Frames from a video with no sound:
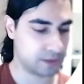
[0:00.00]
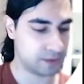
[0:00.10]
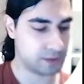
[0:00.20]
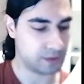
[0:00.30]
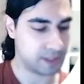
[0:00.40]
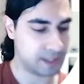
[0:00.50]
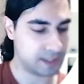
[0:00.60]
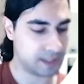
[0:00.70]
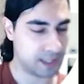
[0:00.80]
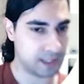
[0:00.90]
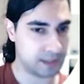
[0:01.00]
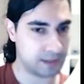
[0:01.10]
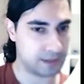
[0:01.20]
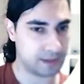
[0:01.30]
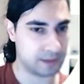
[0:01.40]
So let's say
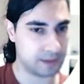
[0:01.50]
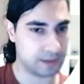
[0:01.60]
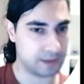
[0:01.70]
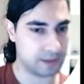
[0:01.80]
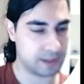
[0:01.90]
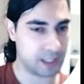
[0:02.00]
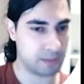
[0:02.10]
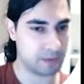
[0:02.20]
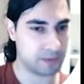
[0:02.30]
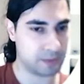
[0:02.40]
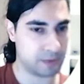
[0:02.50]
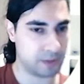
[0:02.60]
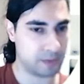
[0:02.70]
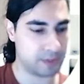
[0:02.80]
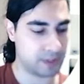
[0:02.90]
the name of this
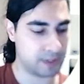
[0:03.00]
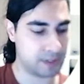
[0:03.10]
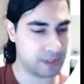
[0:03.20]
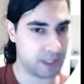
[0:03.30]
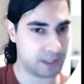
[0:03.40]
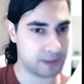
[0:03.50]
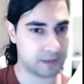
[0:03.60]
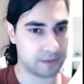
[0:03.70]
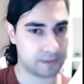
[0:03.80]
parameter is text.